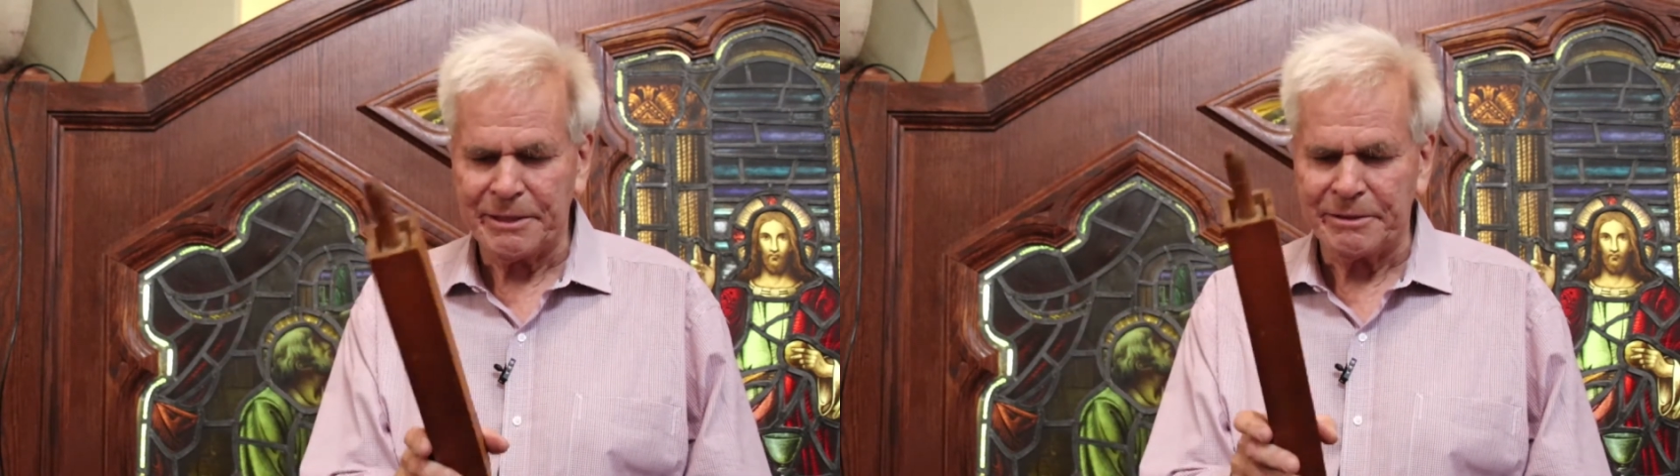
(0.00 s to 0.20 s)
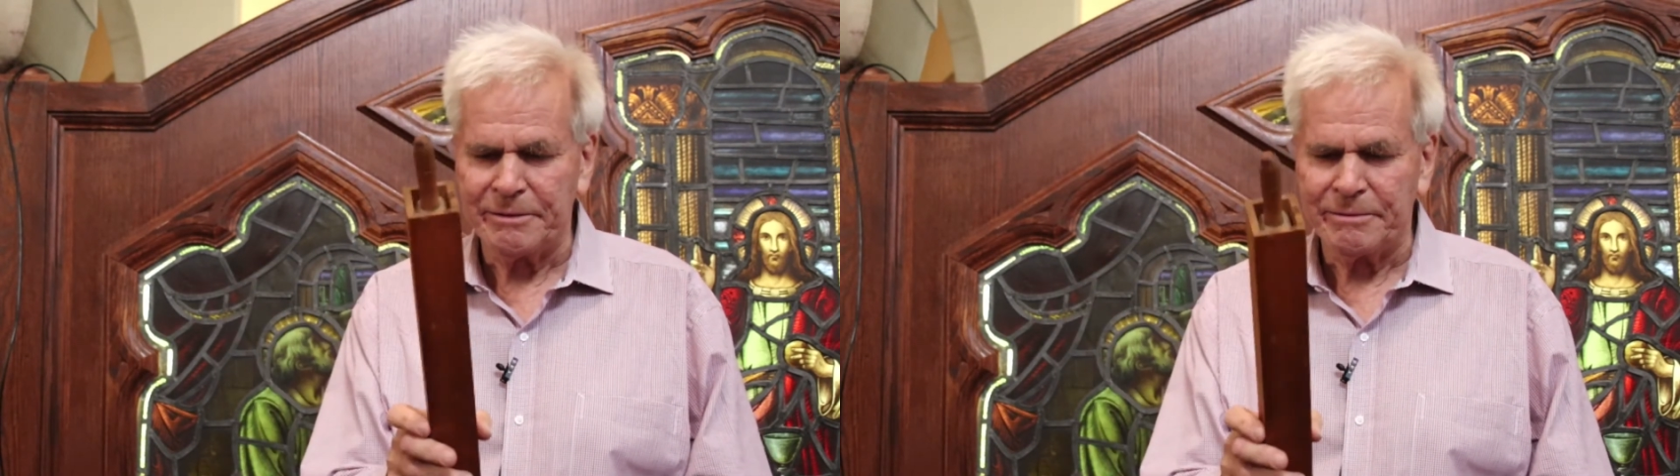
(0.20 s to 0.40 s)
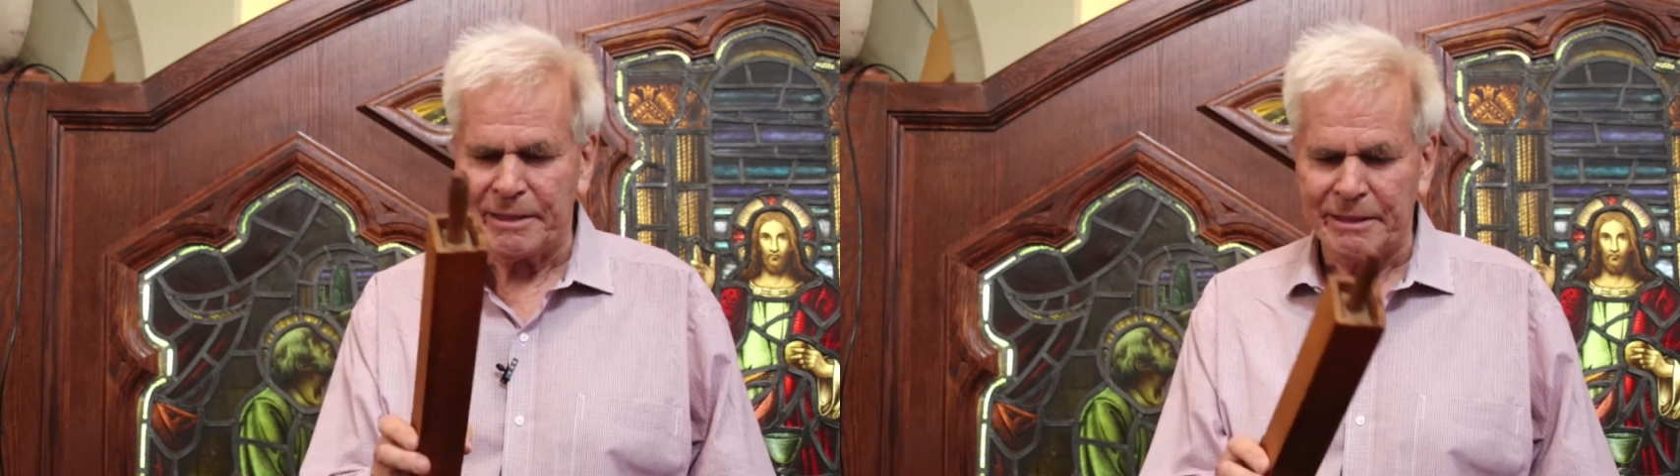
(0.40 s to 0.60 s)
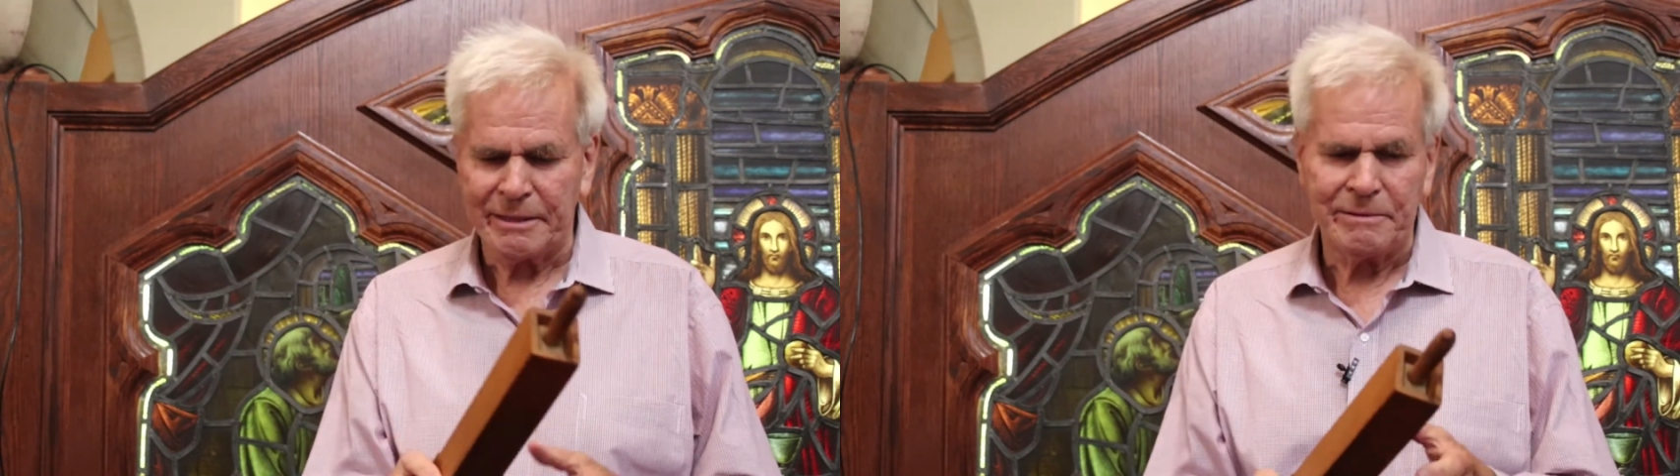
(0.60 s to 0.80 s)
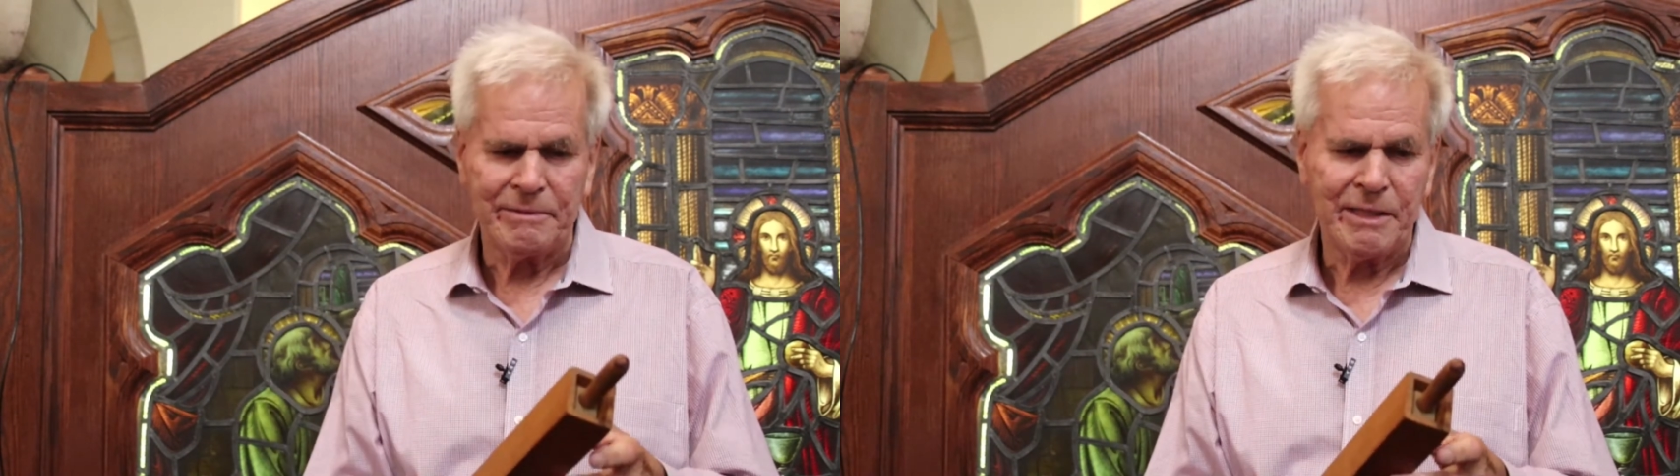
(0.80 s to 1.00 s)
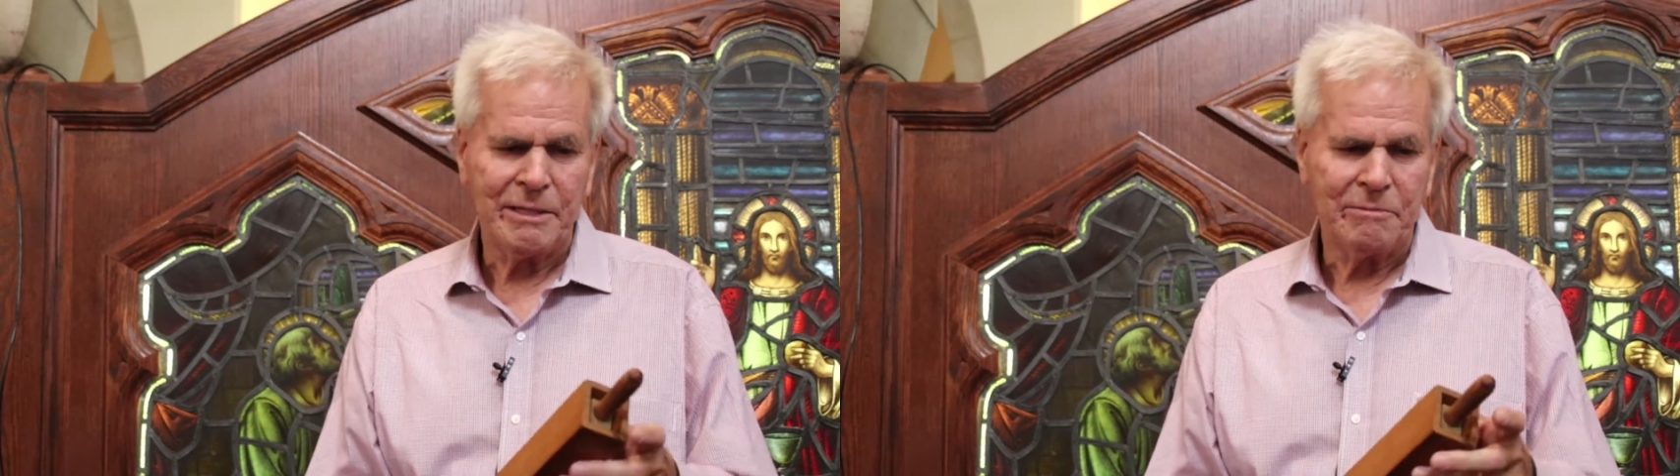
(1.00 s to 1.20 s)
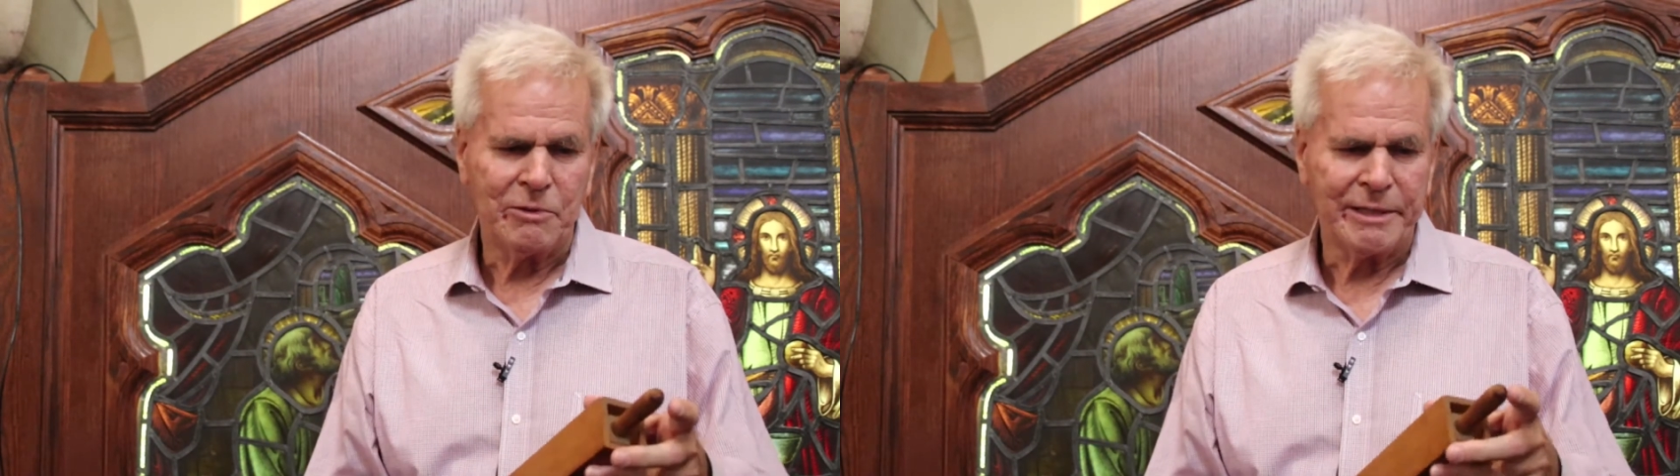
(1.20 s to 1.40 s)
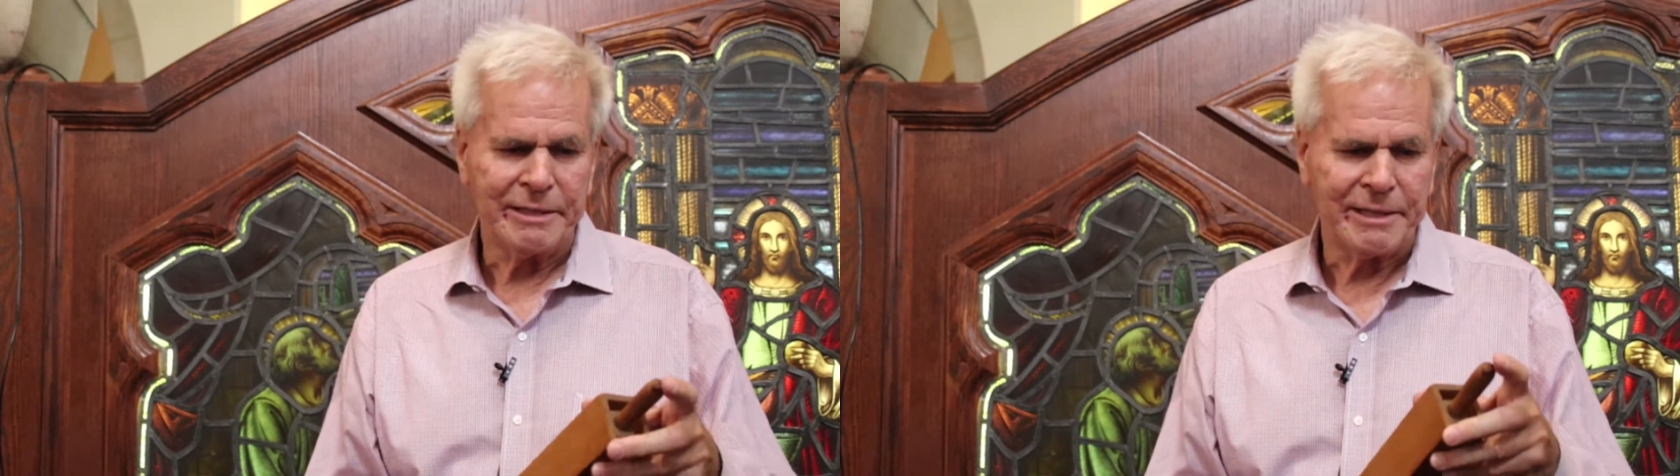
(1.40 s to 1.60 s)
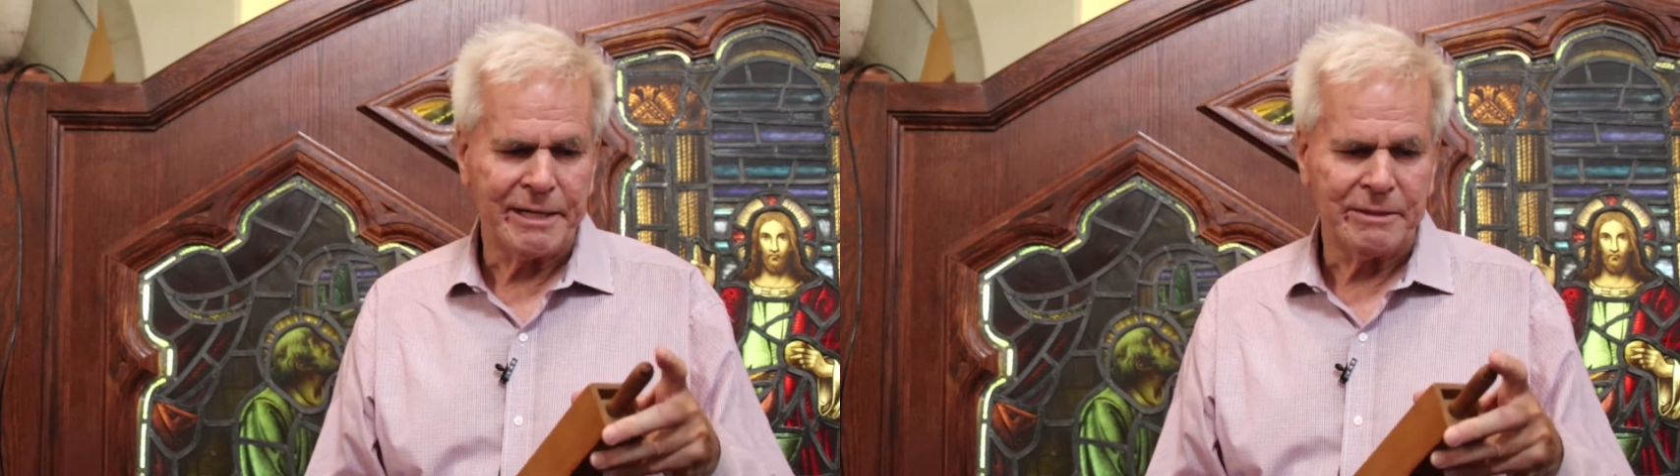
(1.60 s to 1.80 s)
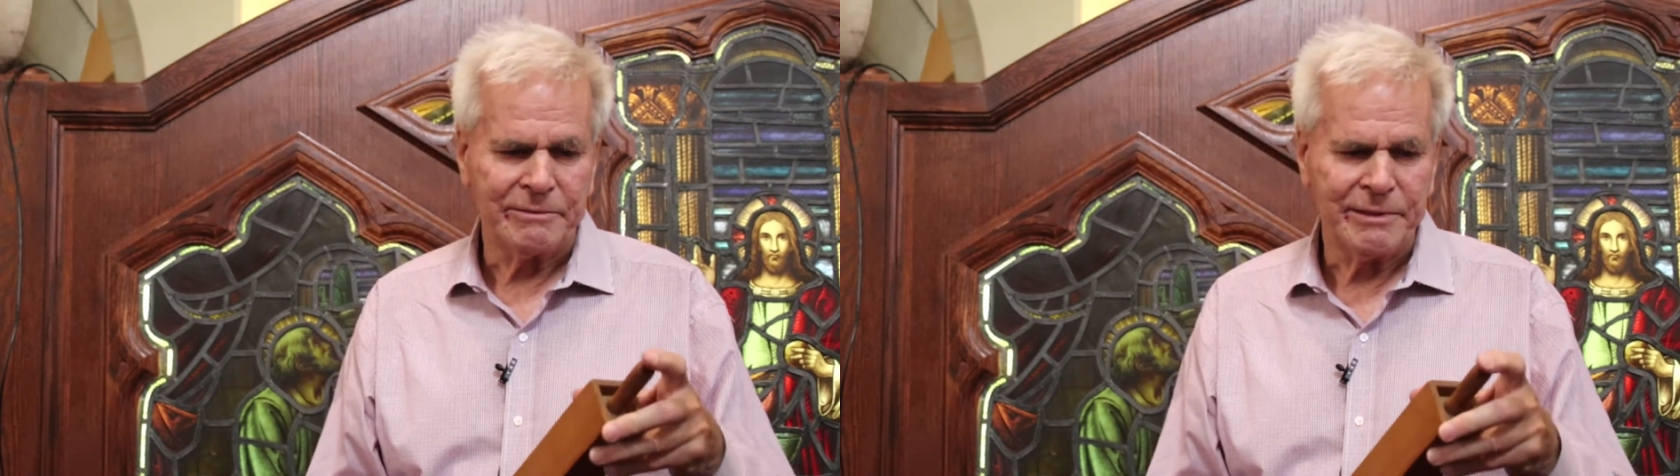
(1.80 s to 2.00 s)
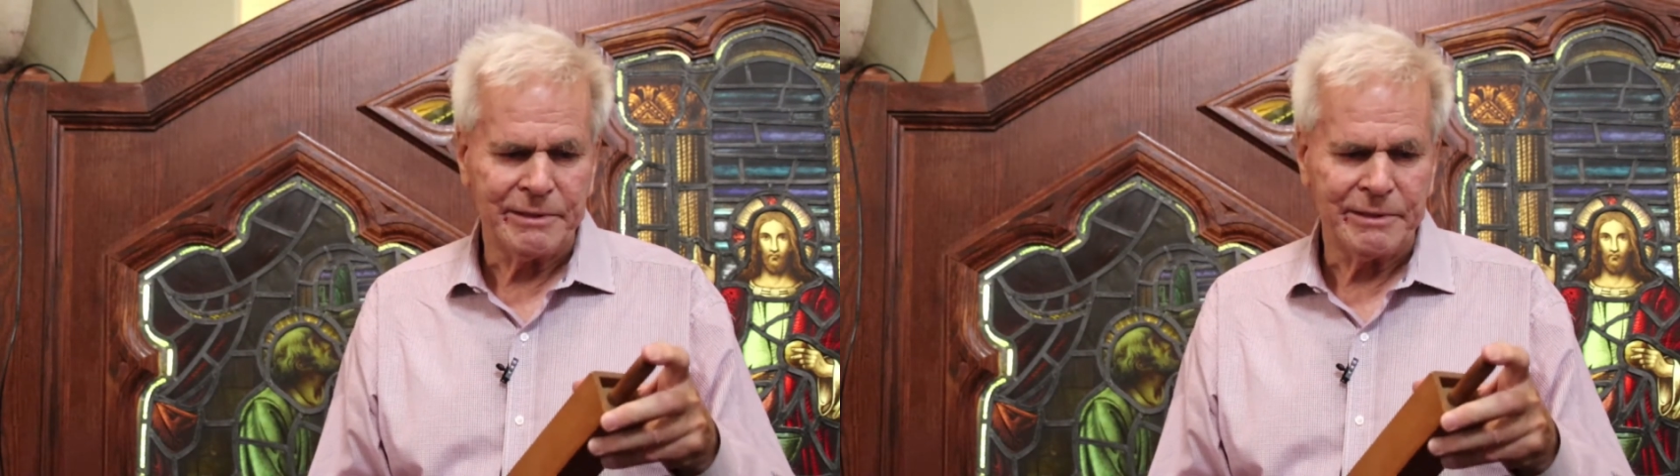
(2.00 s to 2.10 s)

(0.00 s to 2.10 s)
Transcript: to put it down,